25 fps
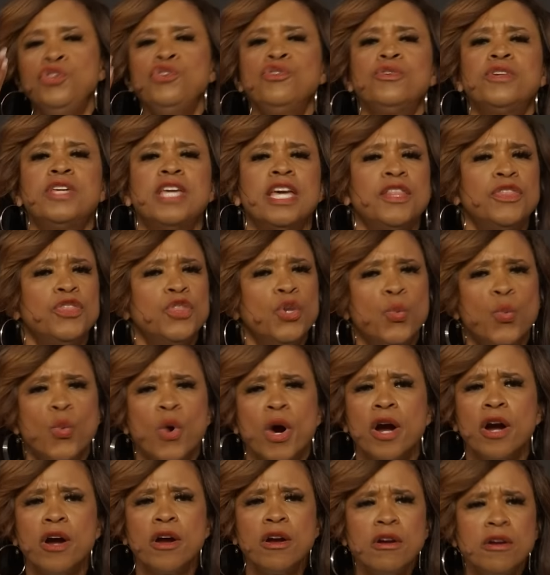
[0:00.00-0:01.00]
You get the
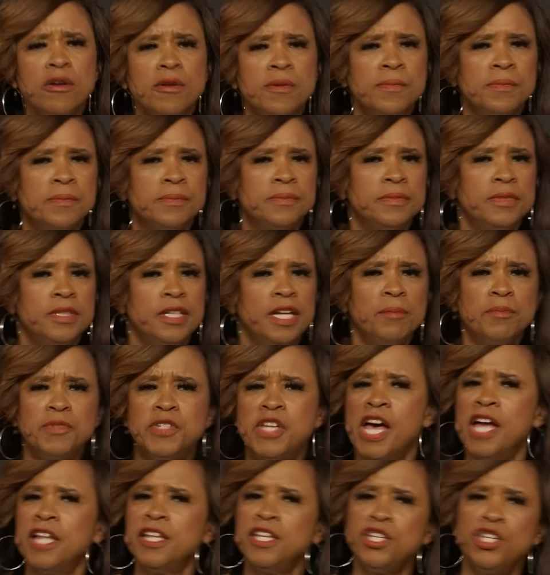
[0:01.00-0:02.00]
word, and
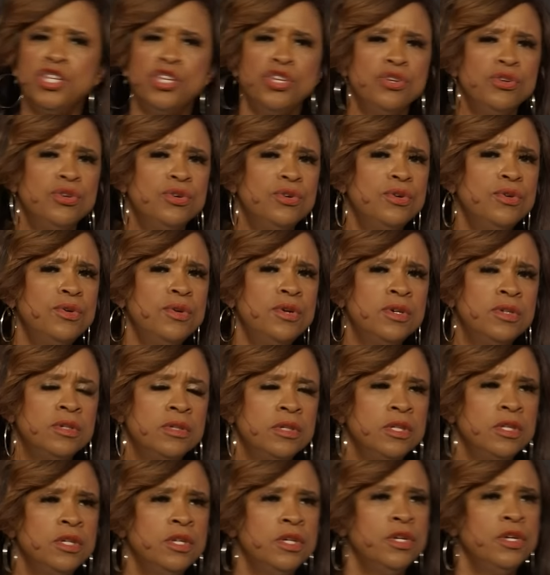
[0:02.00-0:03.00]
I'm telling you,
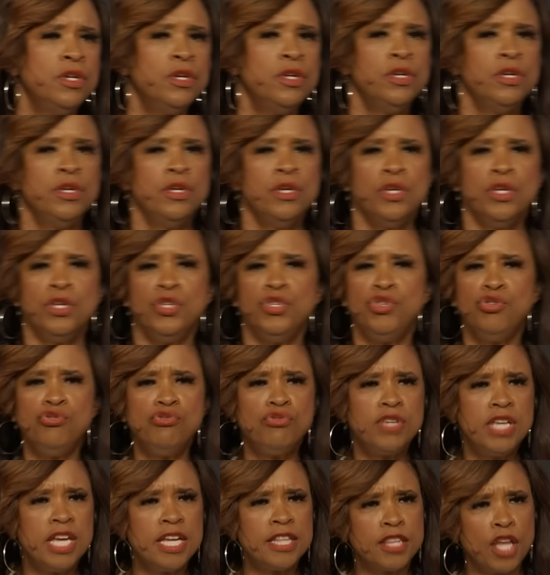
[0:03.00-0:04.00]

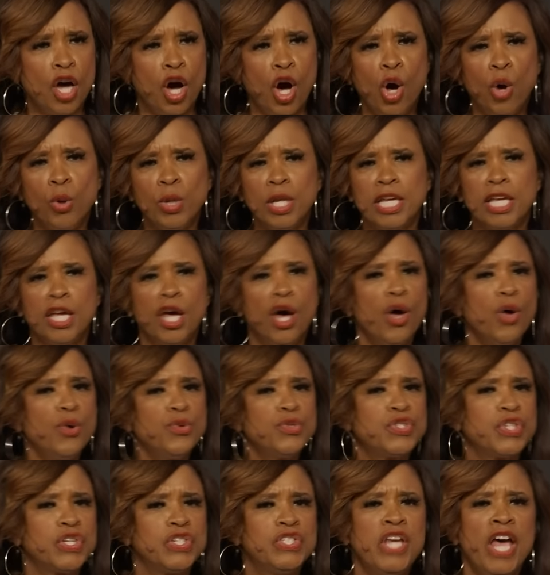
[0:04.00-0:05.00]
you get the Holy
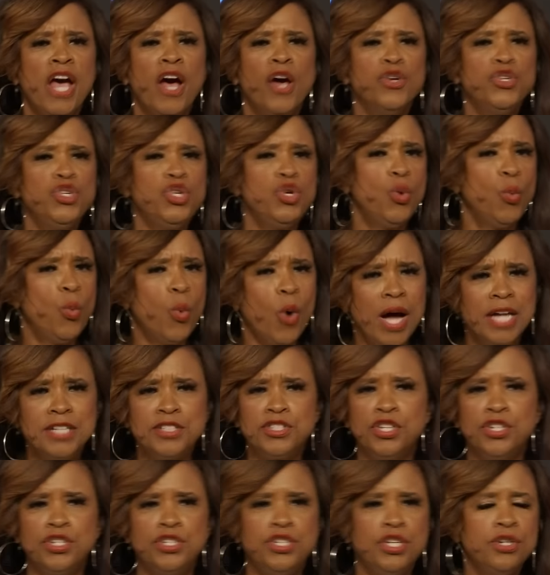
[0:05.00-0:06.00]
Ghost to tell you
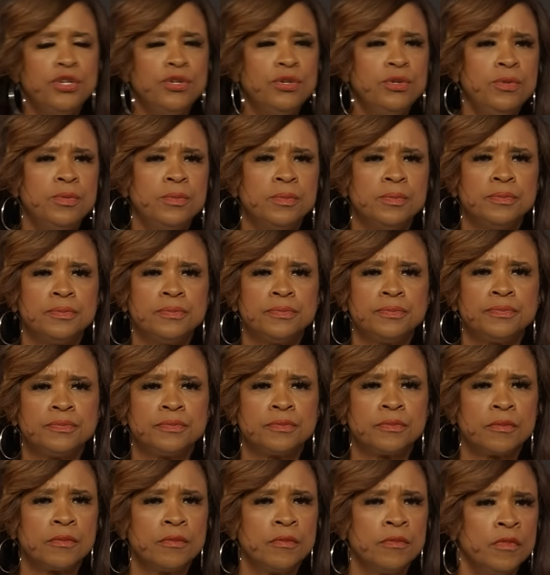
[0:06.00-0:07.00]
what to do.
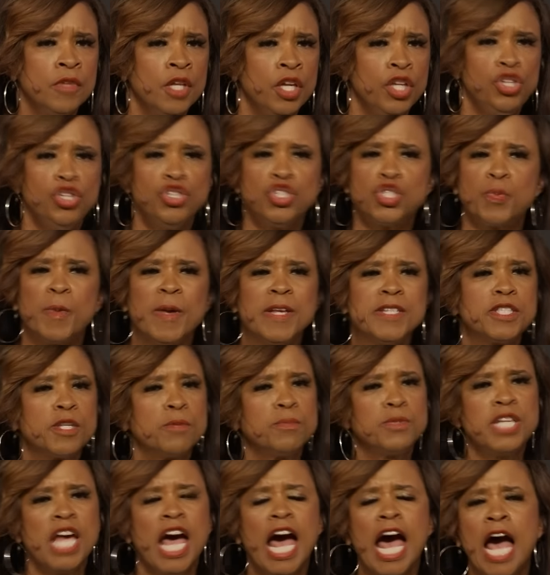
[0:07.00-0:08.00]
You
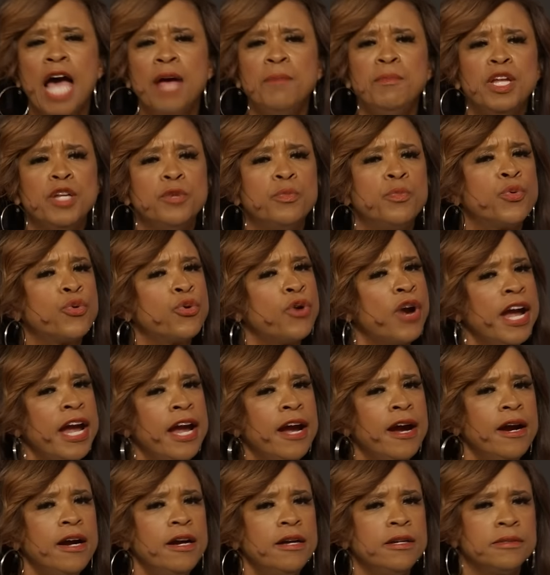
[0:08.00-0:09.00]
spend some time in
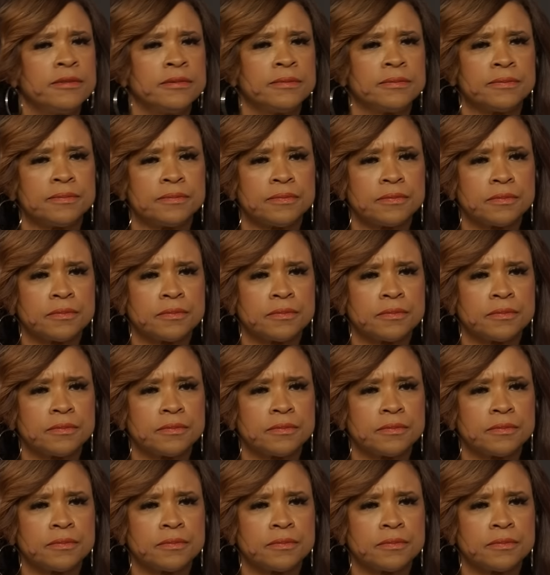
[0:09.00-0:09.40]
prayer.